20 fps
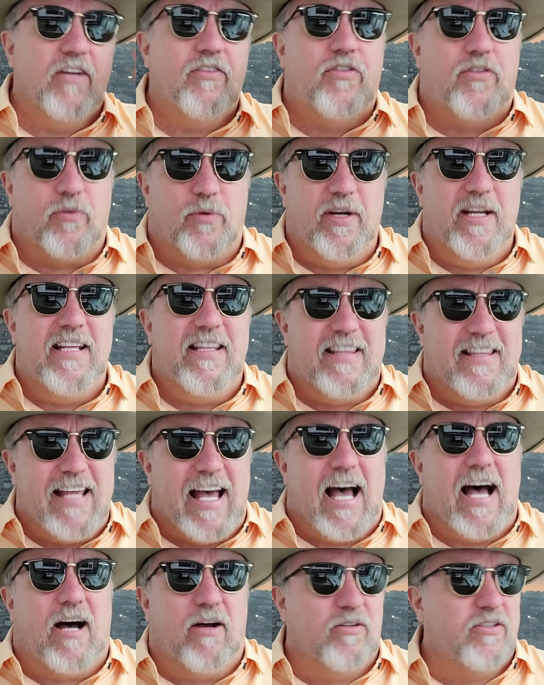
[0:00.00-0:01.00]

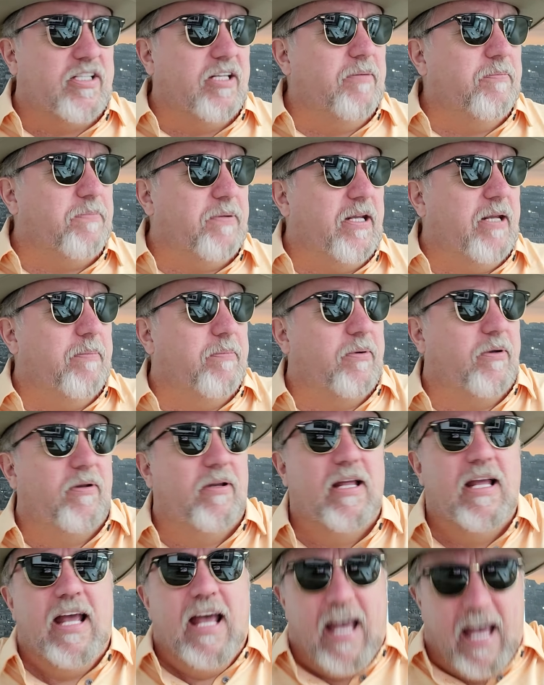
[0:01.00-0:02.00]
3,000 people
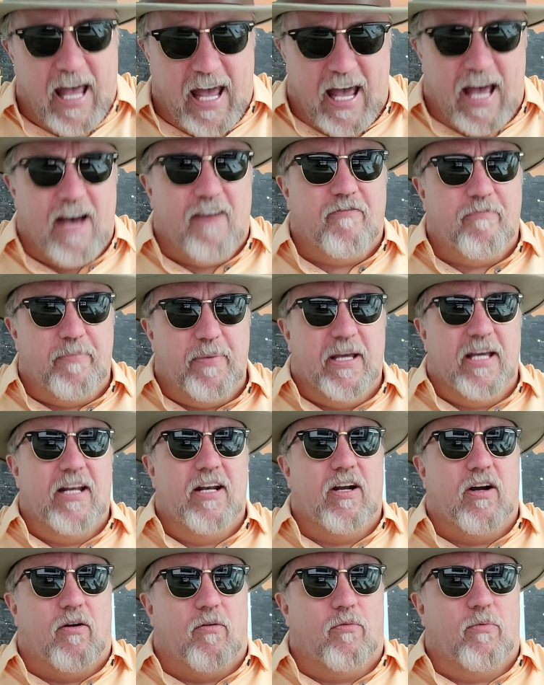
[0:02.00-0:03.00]
have been
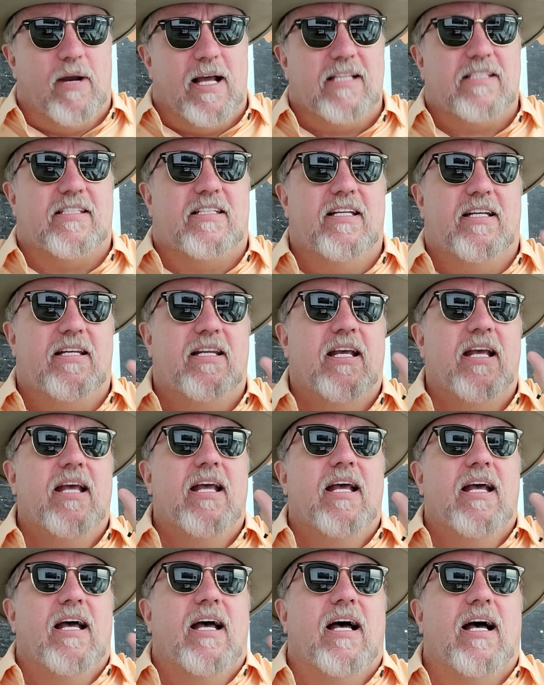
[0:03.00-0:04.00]
arrested
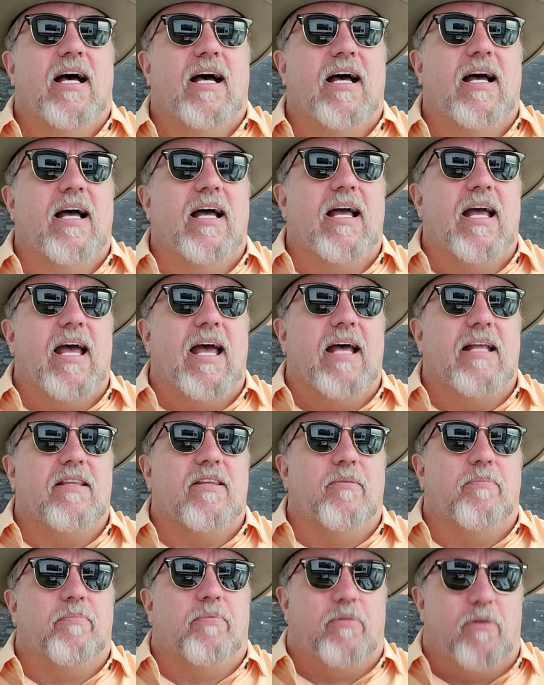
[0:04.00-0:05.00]
uh, at
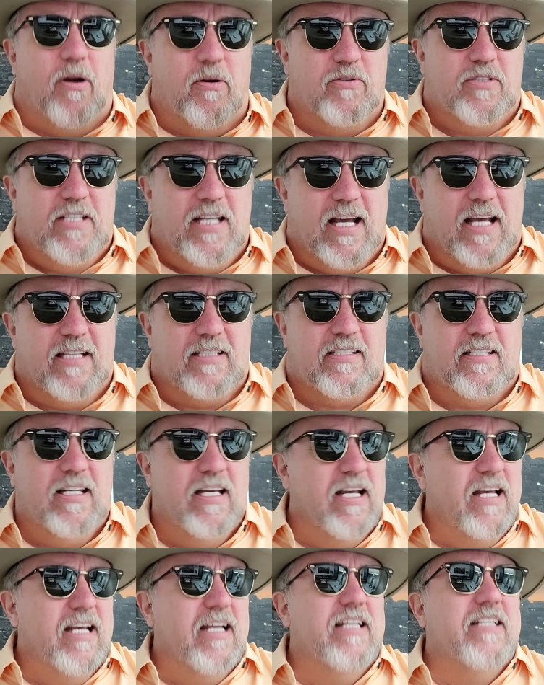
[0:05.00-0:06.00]
the protest
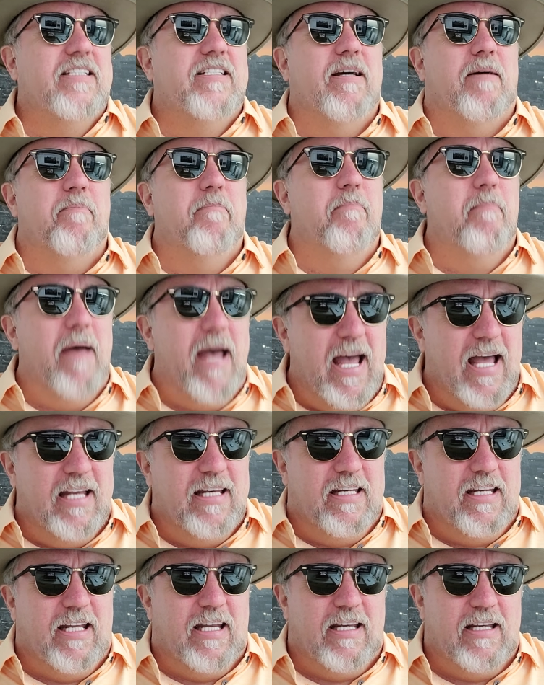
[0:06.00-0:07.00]

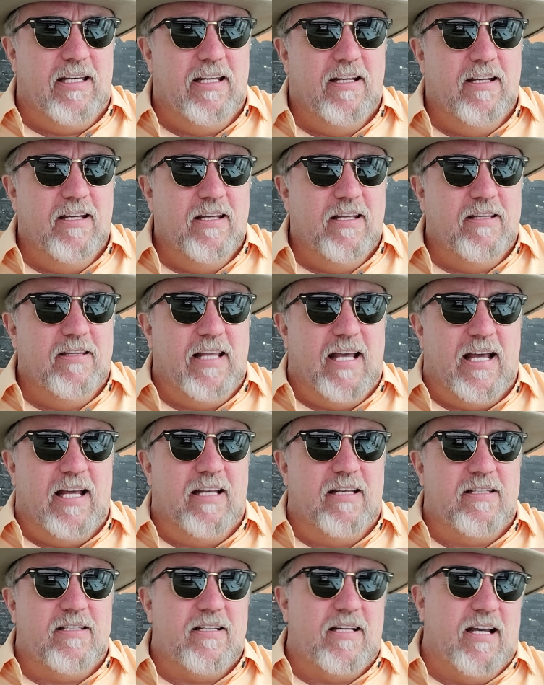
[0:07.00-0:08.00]
demanding
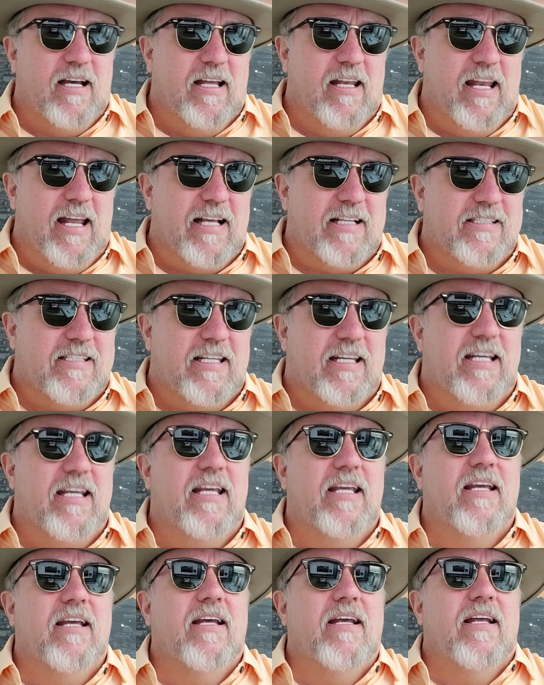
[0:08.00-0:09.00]
that
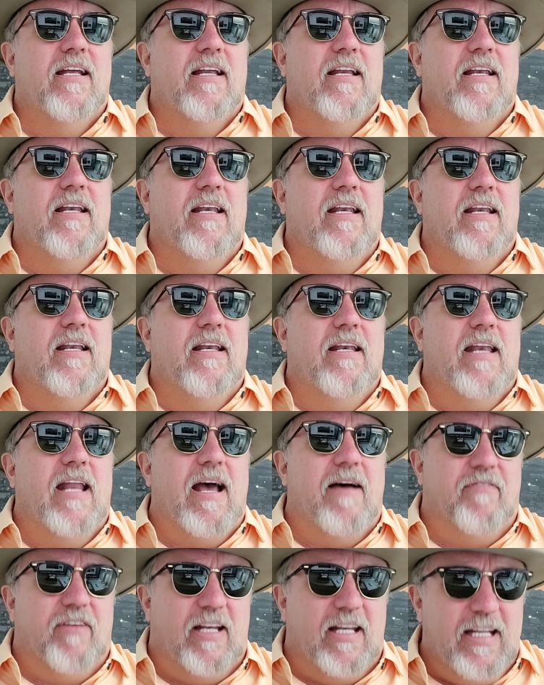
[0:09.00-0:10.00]
Alexei
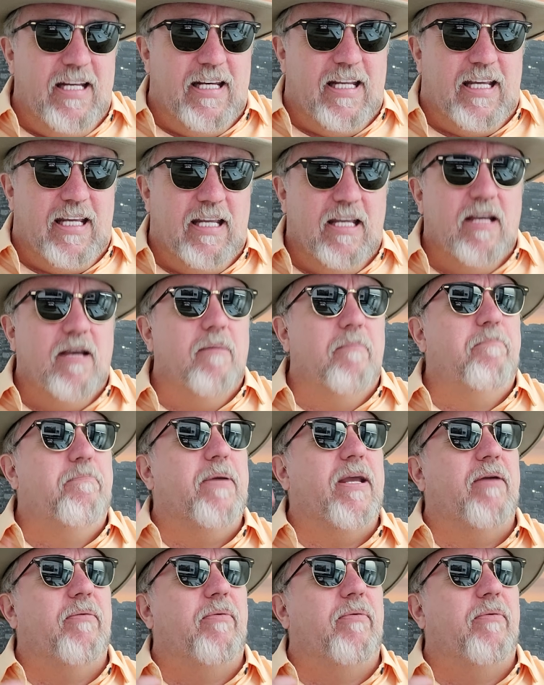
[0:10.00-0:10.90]
Navalny be